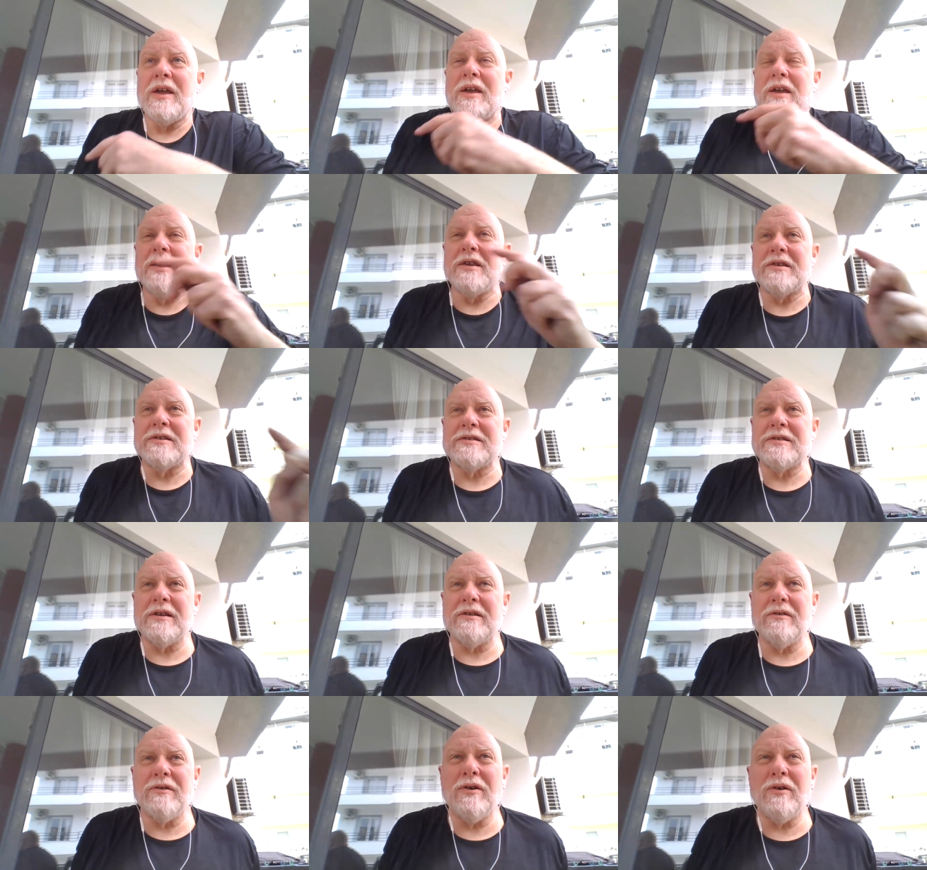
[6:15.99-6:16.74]

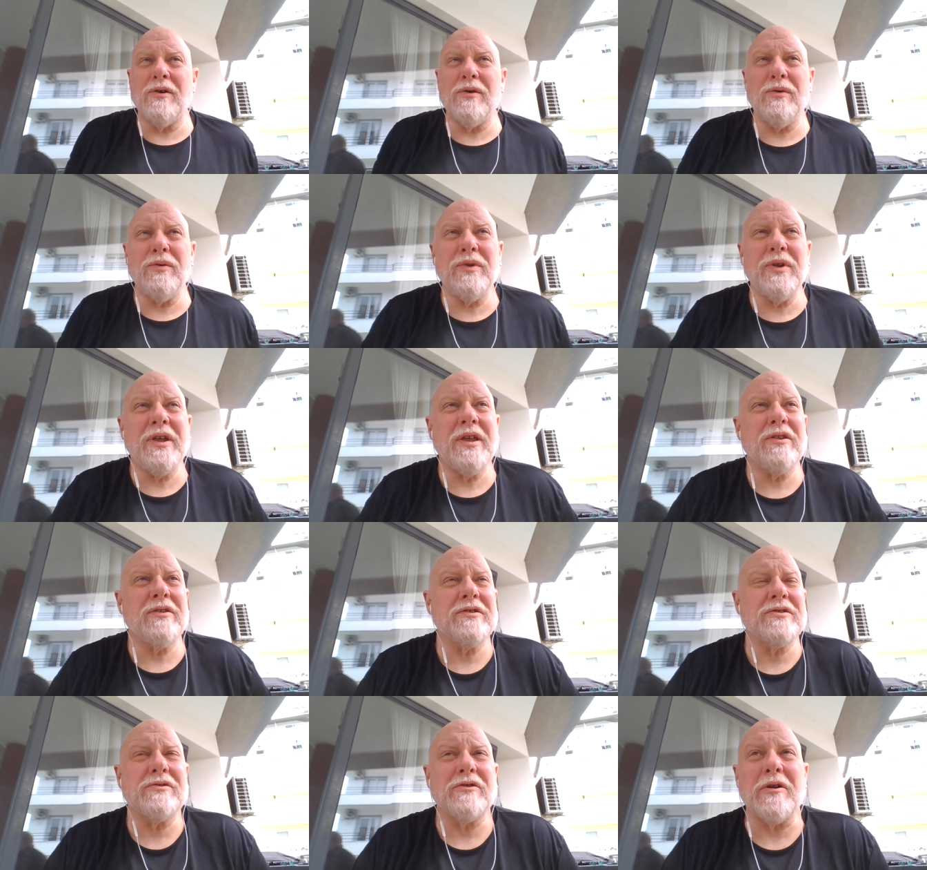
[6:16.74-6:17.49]
his only
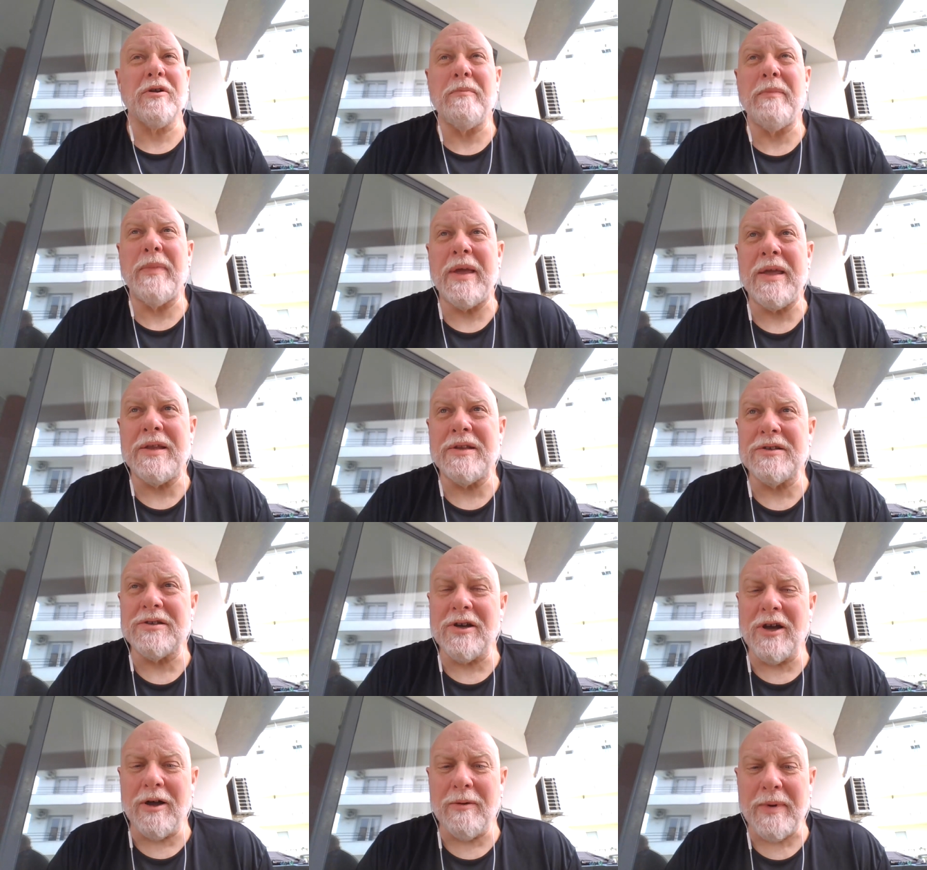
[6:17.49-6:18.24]
other sort of main
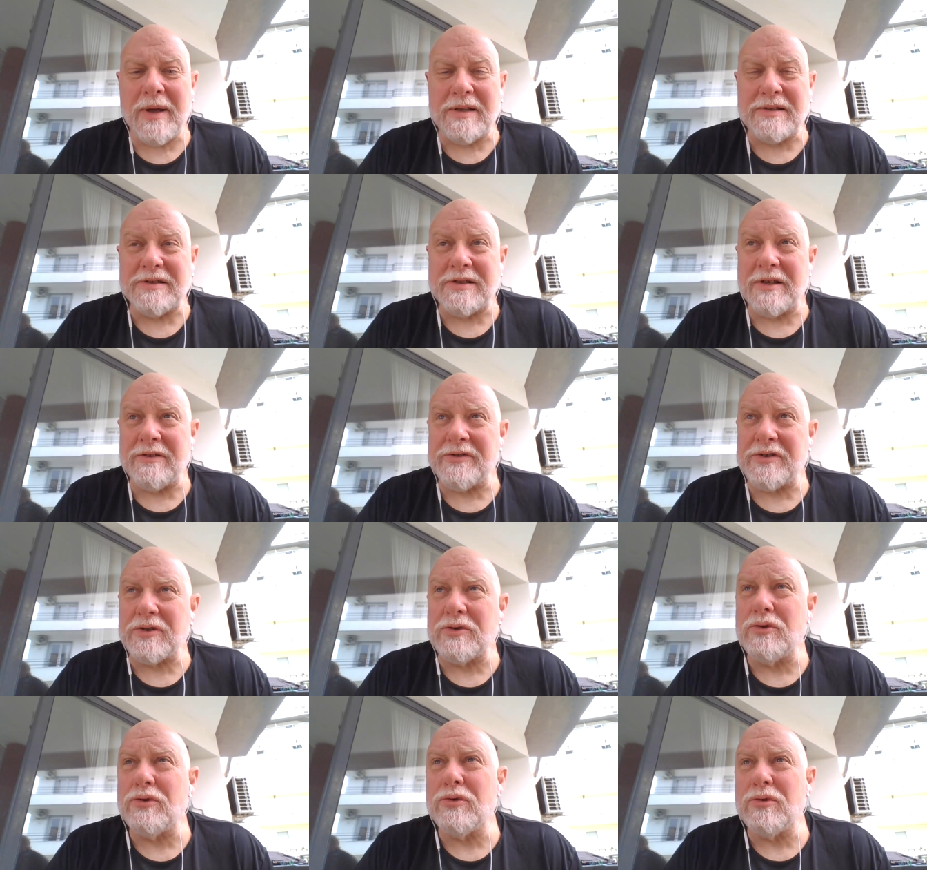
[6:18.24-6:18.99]
job outside of
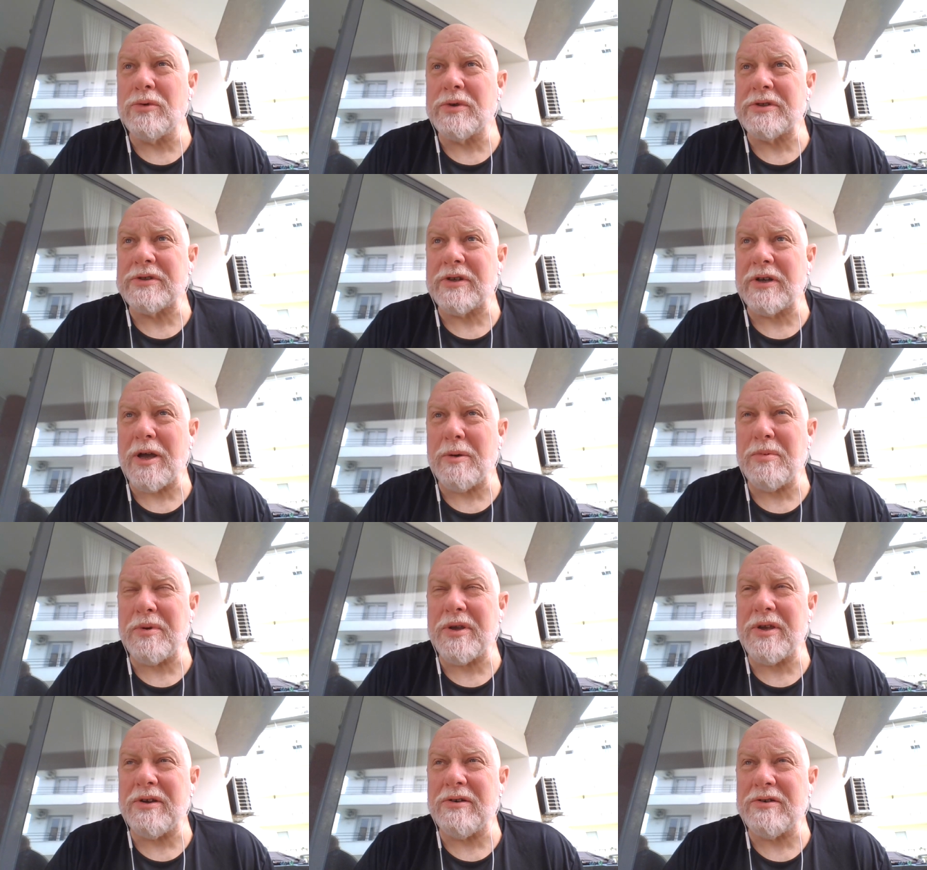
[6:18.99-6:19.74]
school was a
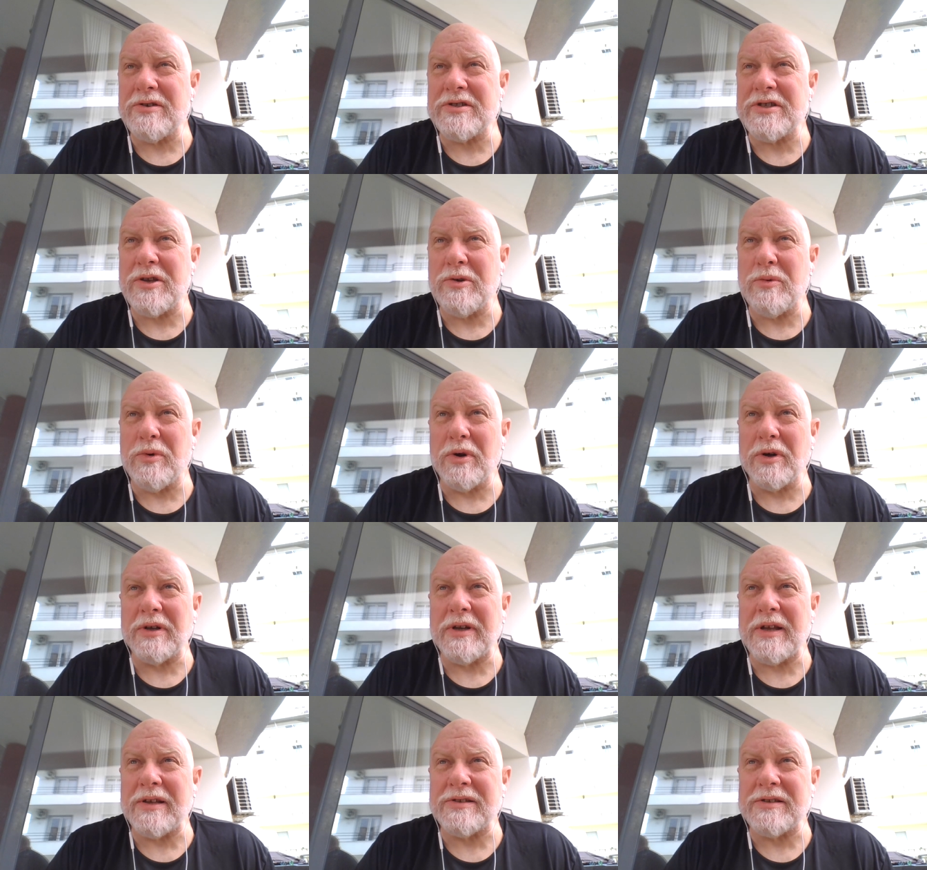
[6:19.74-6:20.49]
couple of years he
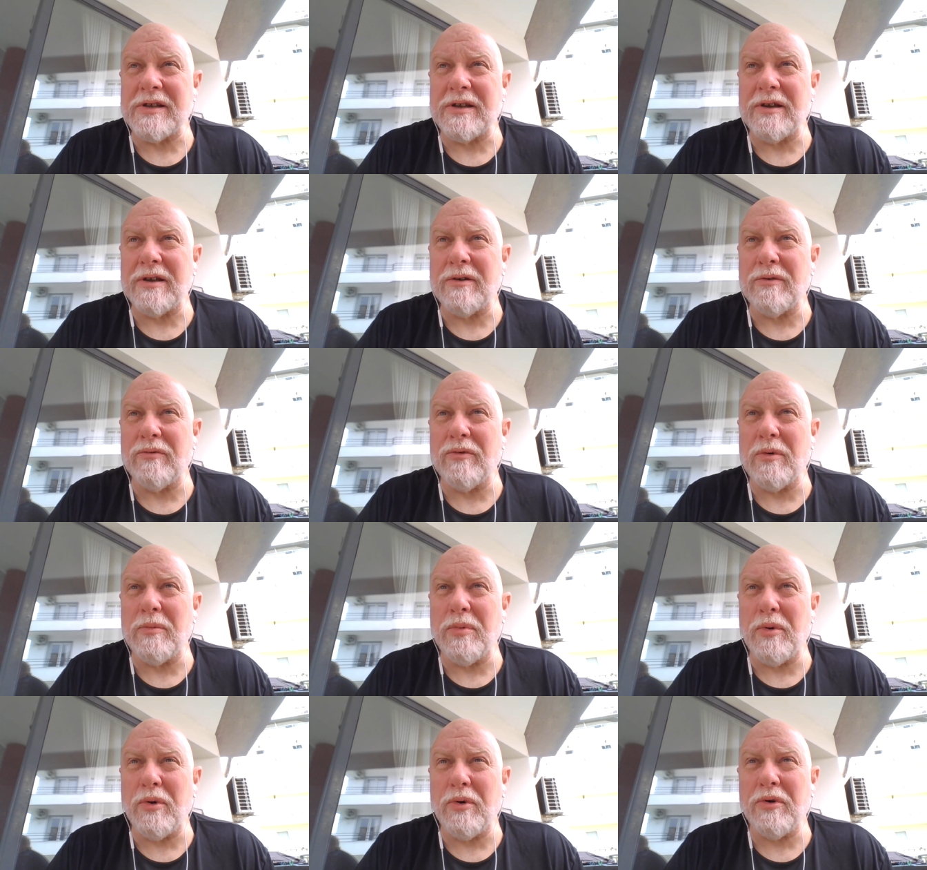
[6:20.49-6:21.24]
worked as a
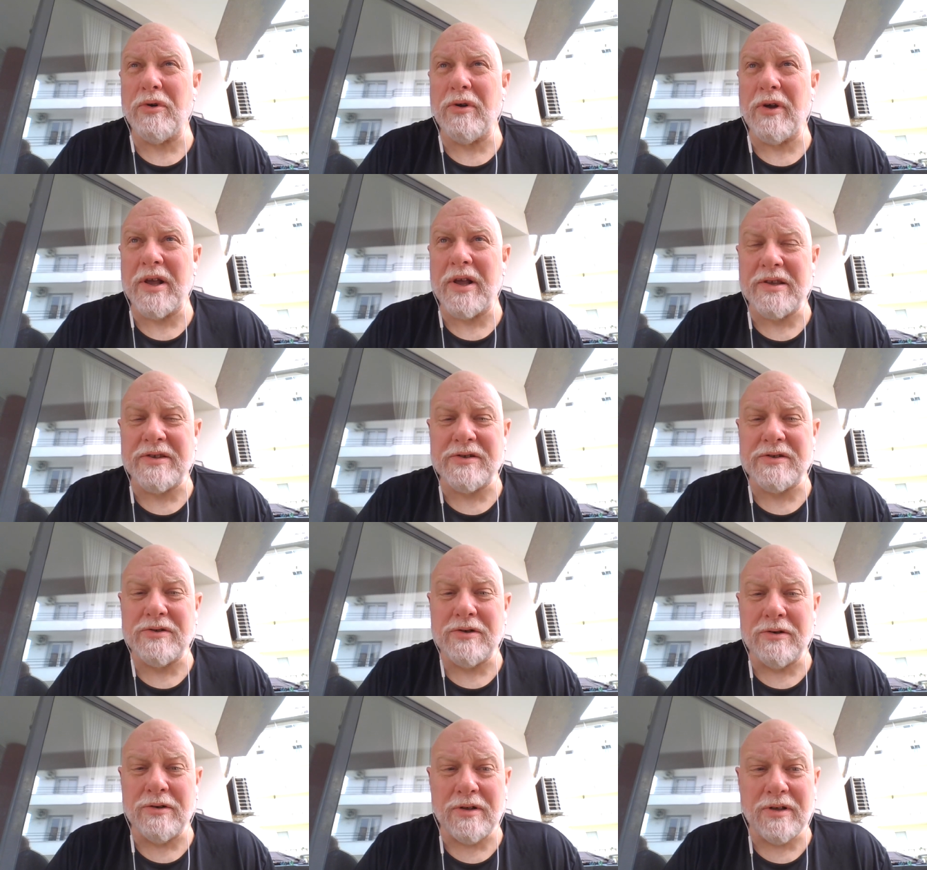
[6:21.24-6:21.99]
reporter, as a
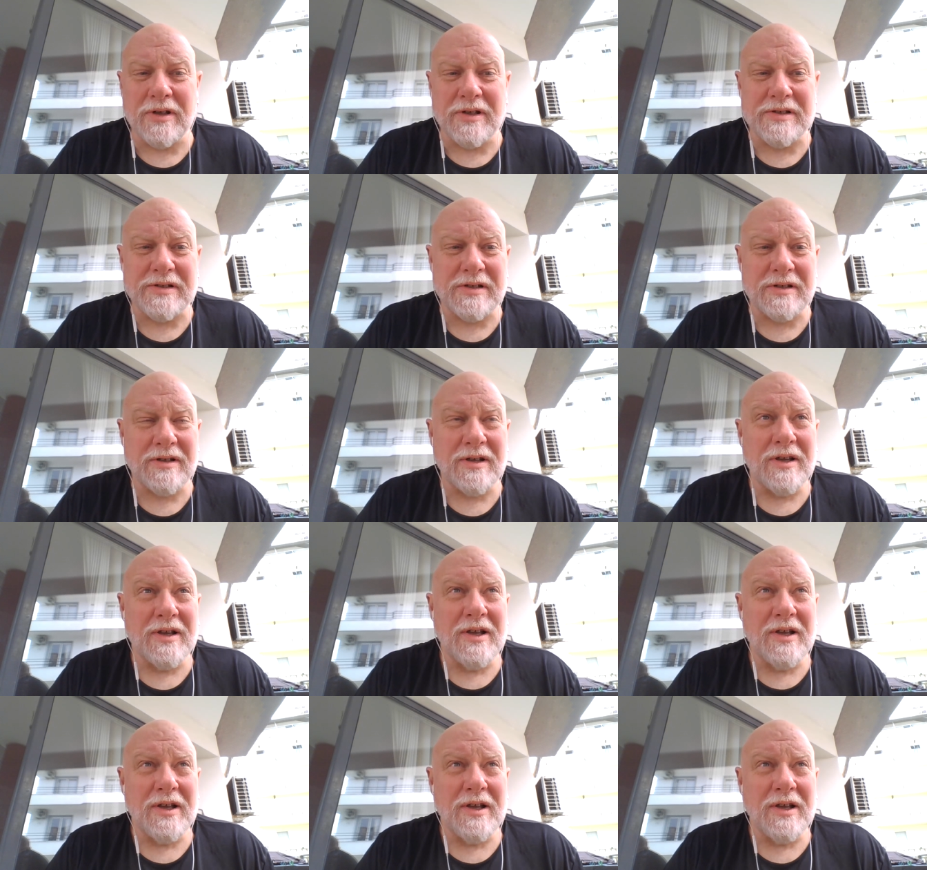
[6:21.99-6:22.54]
journalist,